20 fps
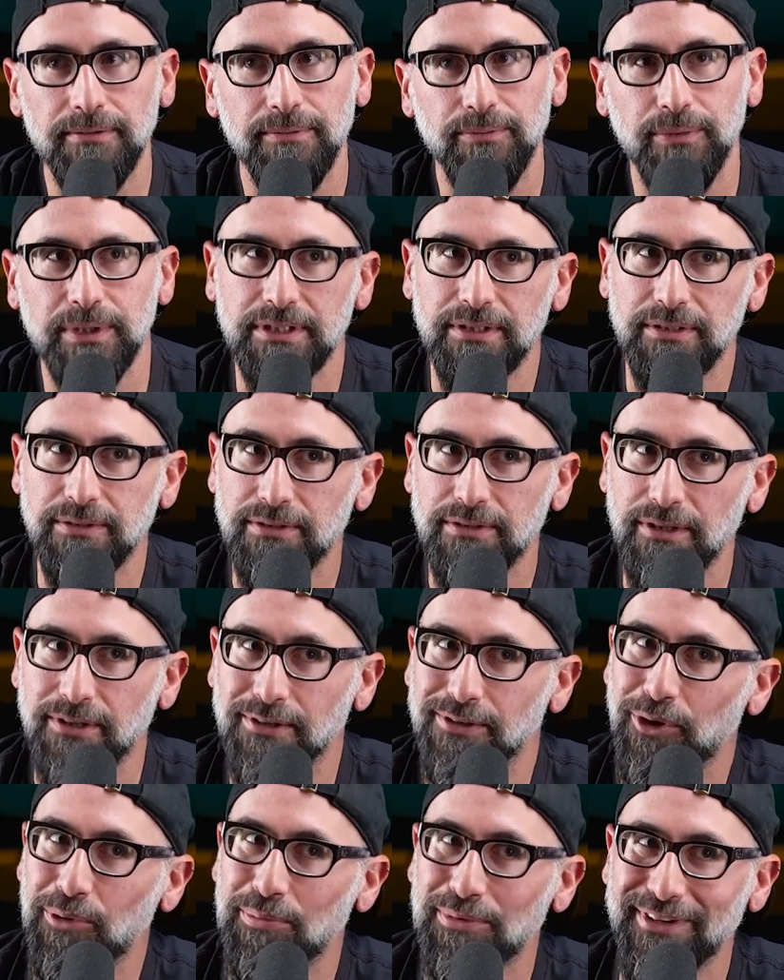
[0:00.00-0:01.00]
once you
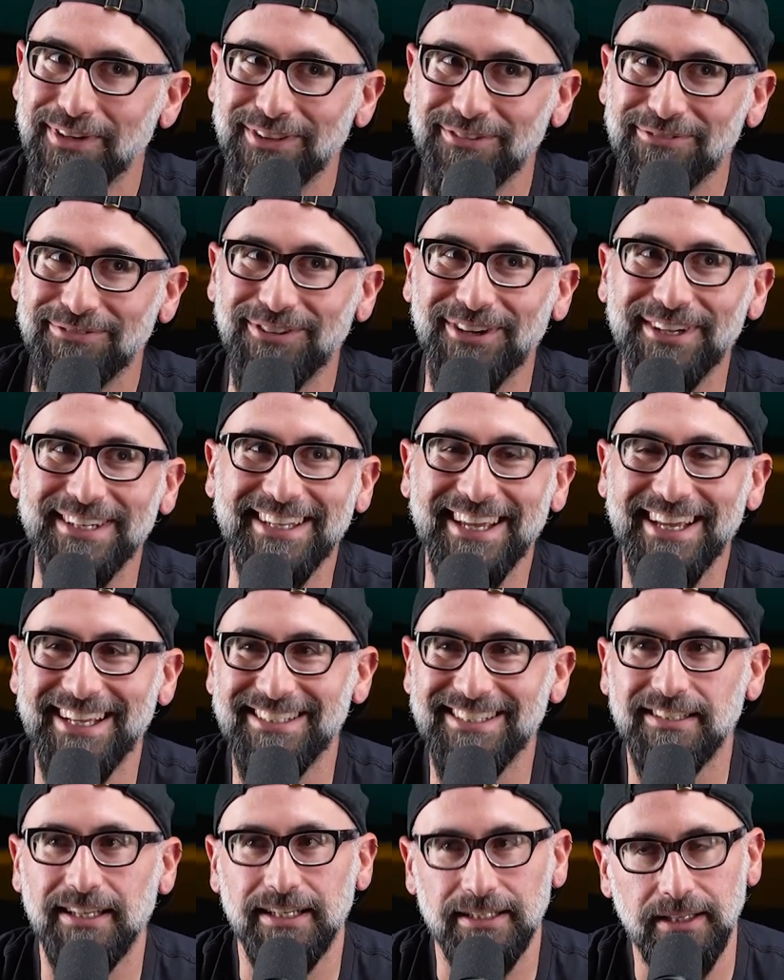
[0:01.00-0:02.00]
start opening the
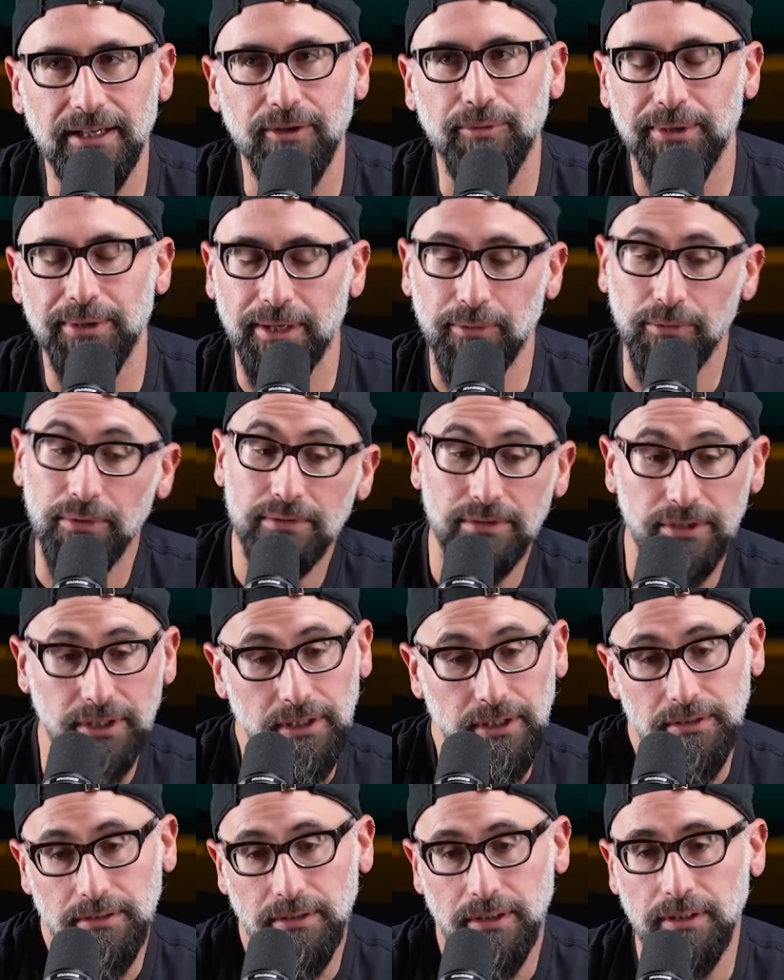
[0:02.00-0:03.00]
floodgates, like they're like, well,
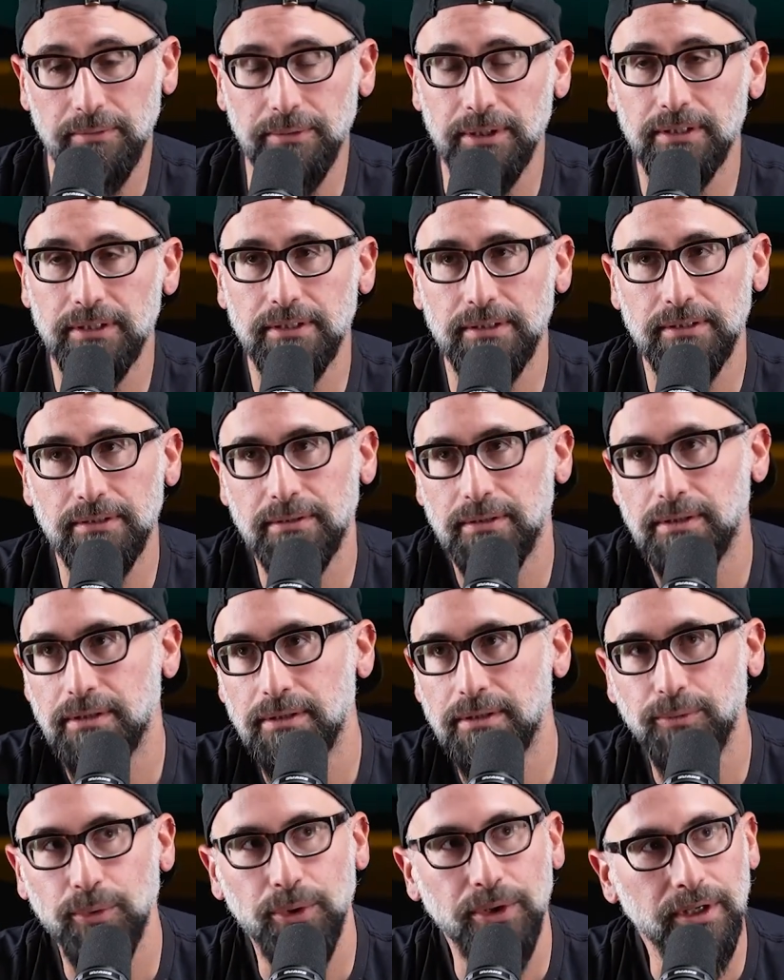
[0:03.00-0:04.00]
shit, I'll talk about this.
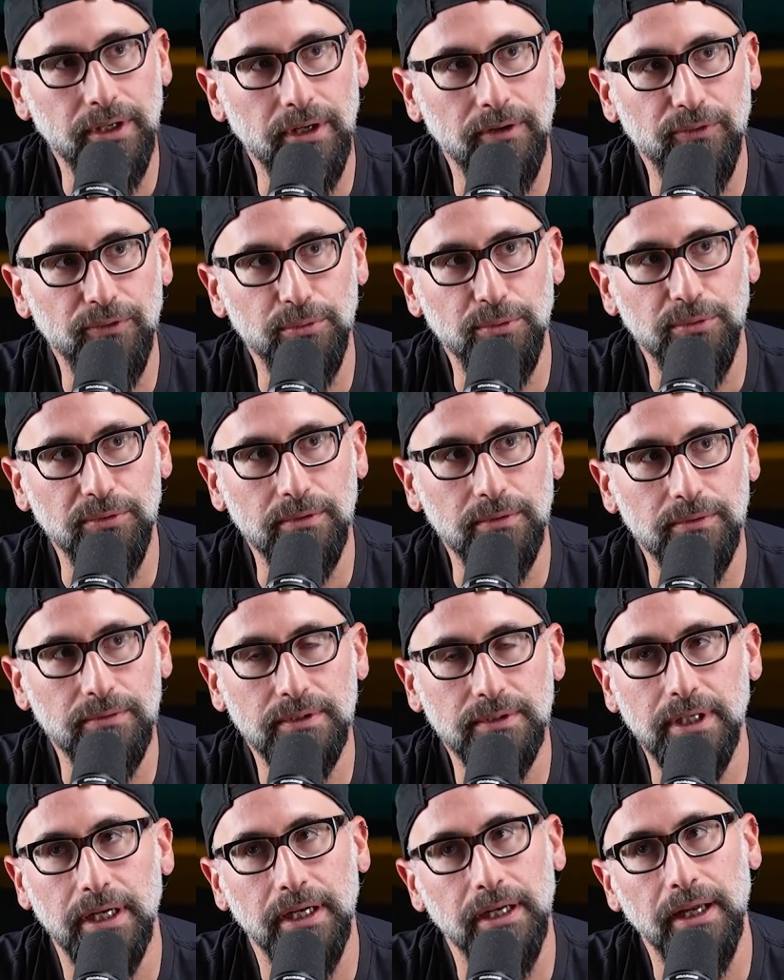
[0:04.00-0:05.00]
We're in a comfortable
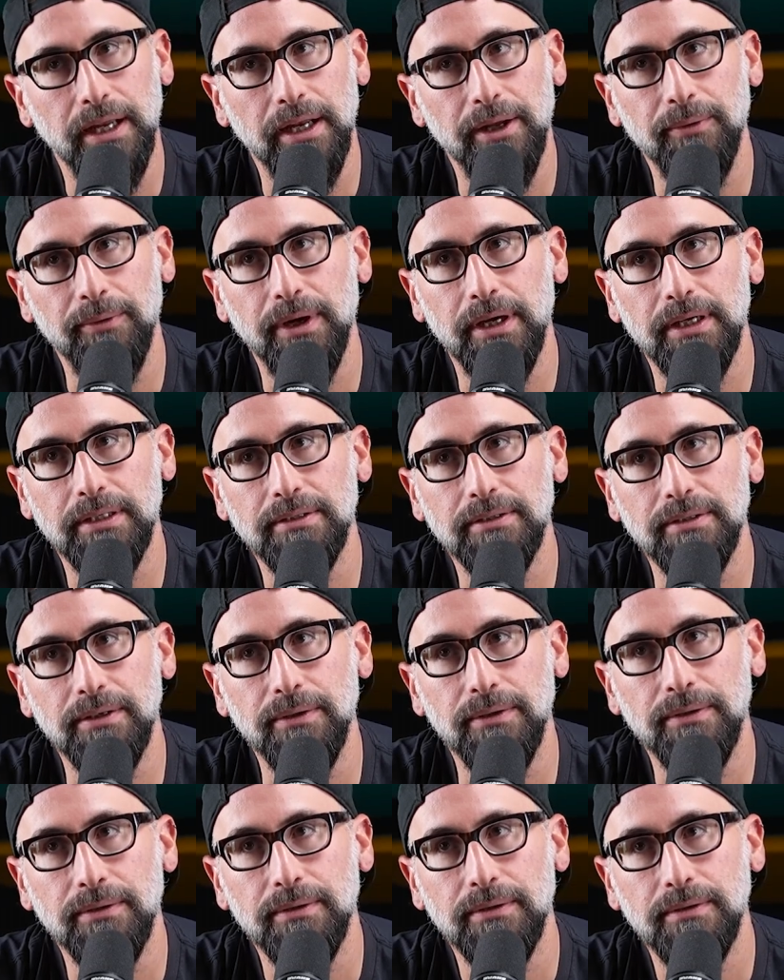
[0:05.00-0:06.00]
setting anyway.
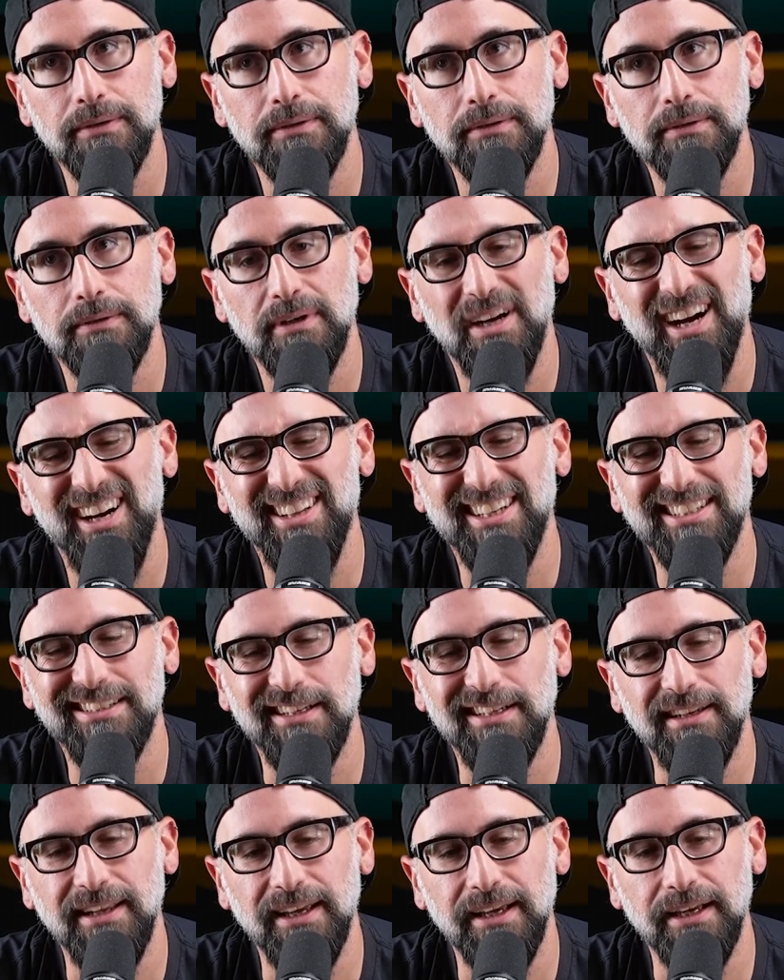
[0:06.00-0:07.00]
So I like
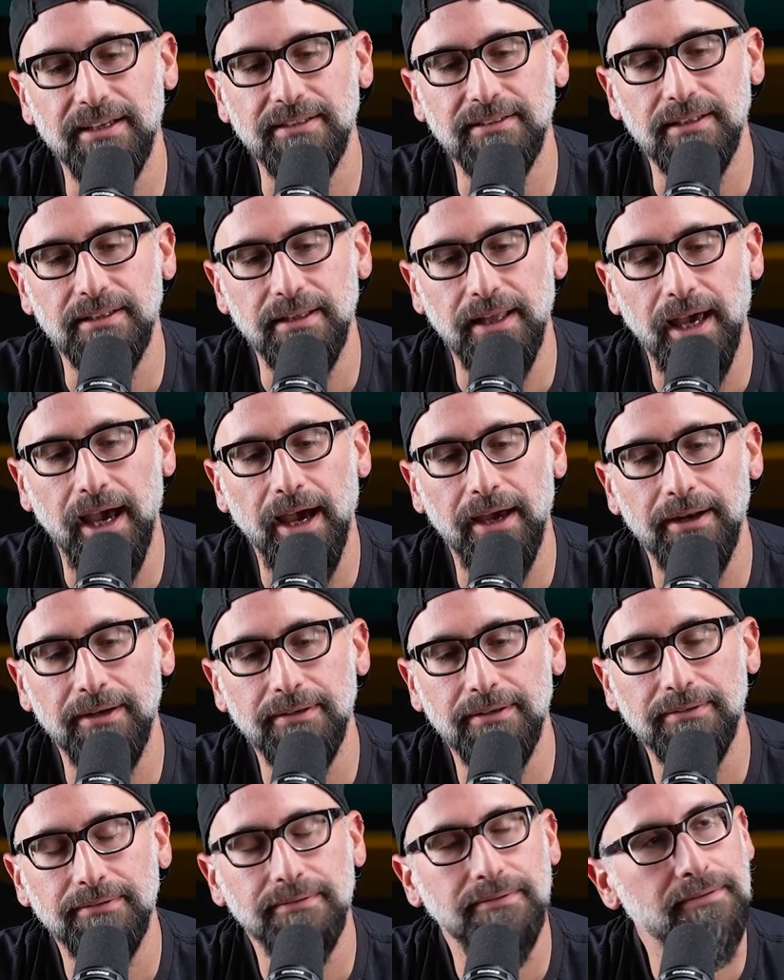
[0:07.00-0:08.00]
to dig into that
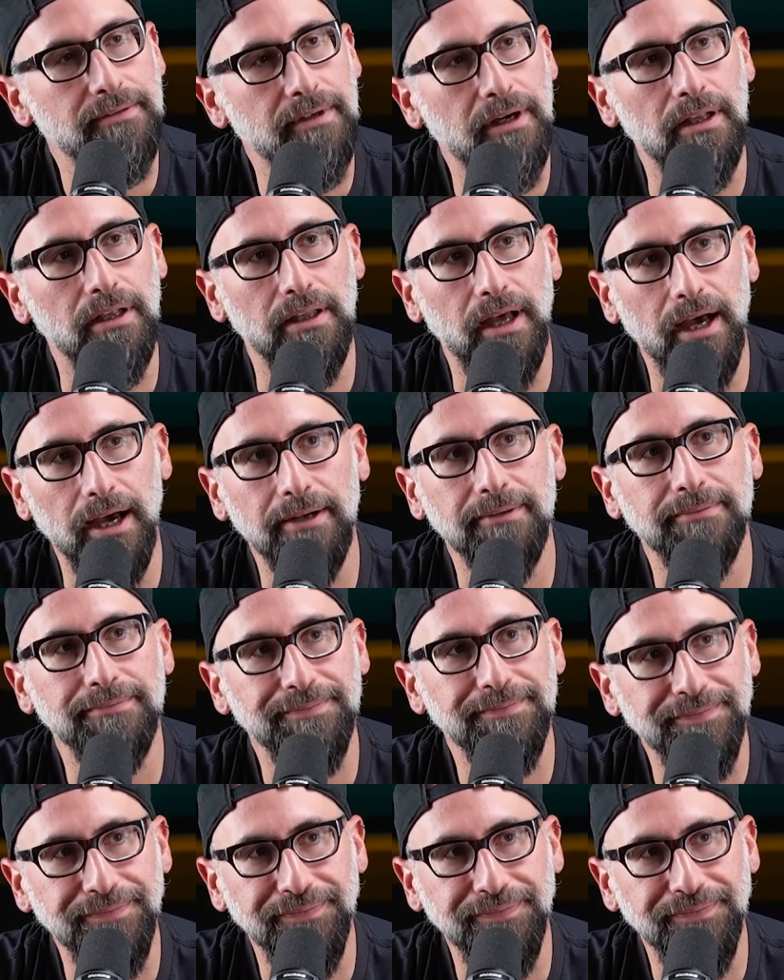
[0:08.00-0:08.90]
a lot.